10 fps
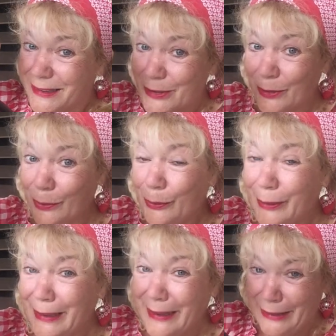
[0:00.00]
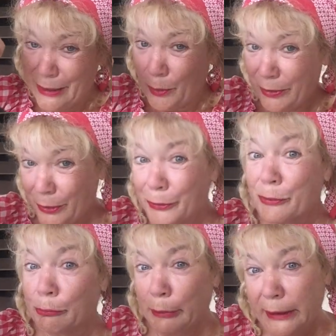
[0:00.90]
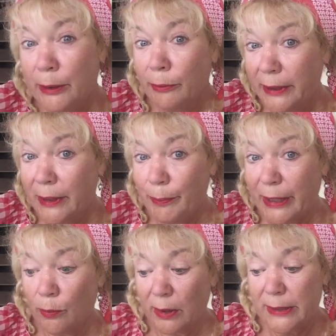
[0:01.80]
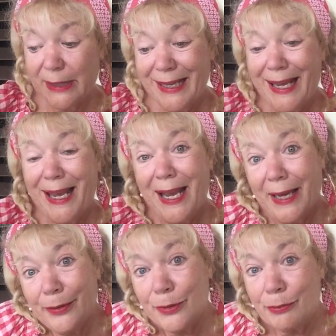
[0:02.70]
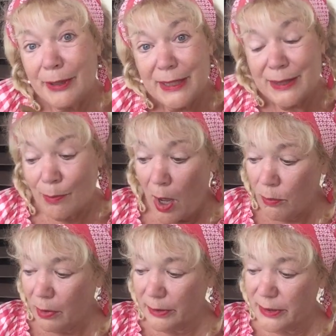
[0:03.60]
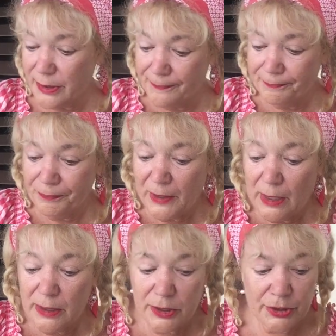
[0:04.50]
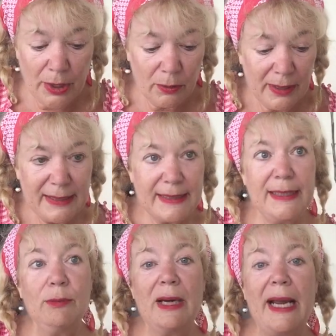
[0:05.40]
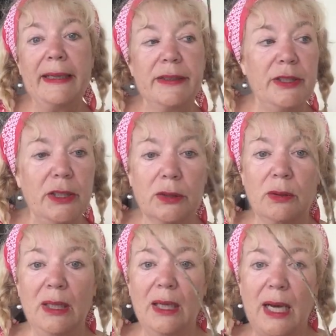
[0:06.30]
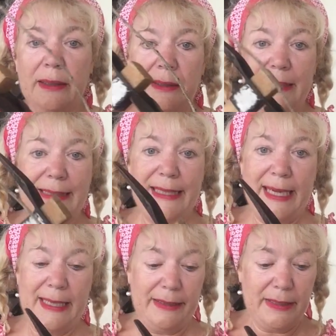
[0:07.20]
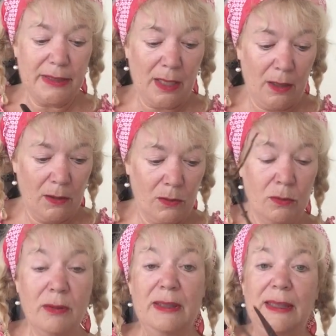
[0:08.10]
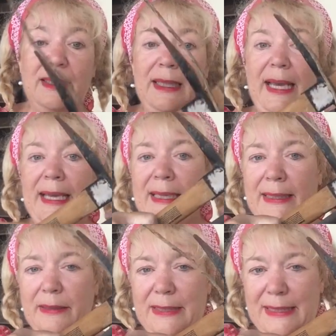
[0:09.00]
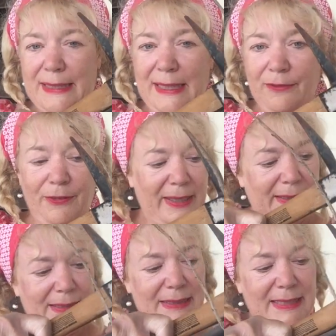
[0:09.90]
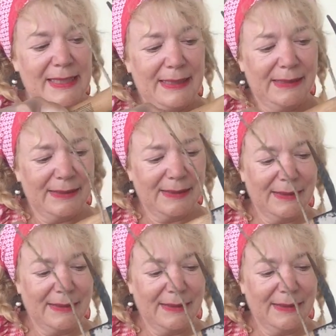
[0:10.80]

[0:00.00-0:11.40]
So you can, and there's really, really big ones, and there's really small ones. So let's see what I can do. I'm going to take this hoe, and I'm going to see if I can dig.